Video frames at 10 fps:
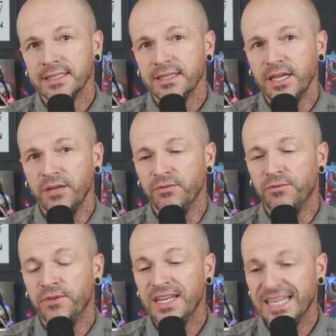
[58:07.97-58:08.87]

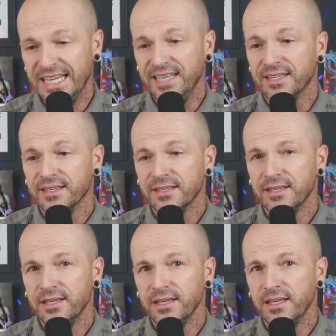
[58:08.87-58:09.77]
Infinity
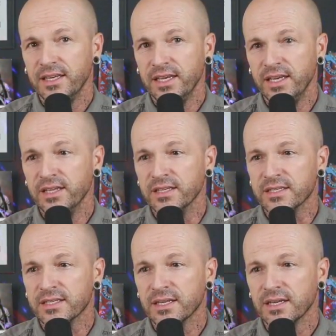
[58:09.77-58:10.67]

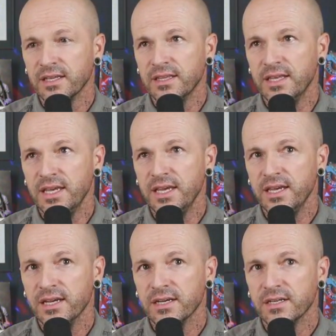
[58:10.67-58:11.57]
is
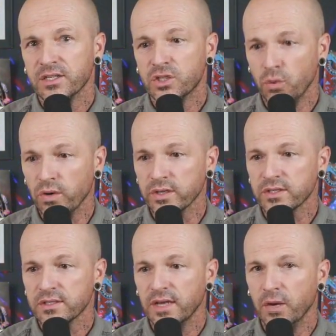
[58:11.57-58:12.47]
the
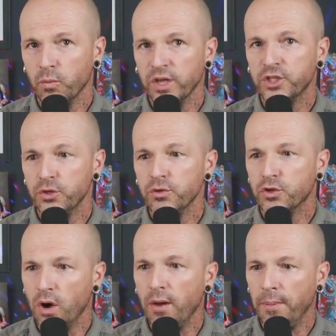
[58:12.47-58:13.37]
source in which you
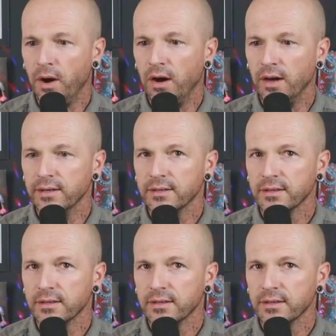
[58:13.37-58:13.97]
draw upon